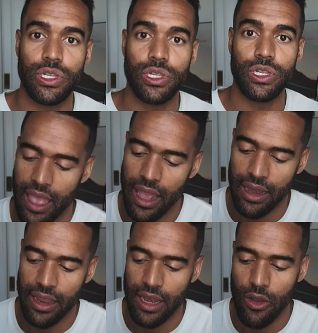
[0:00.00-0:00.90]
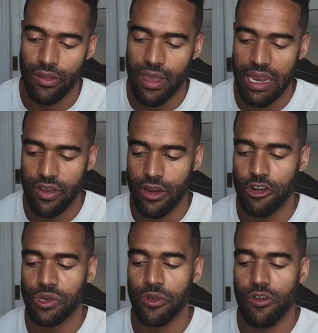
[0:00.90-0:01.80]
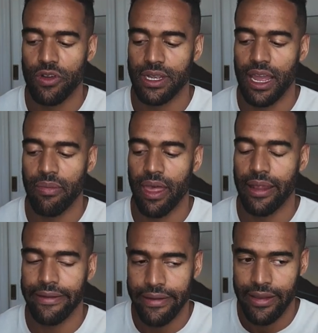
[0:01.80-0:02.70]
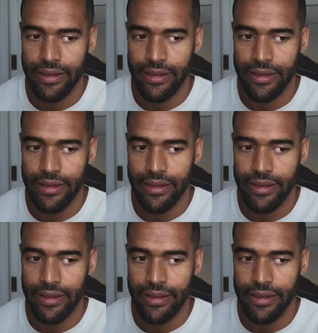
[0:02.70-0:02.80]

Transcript: And you know, it's kind of occurred to me over time that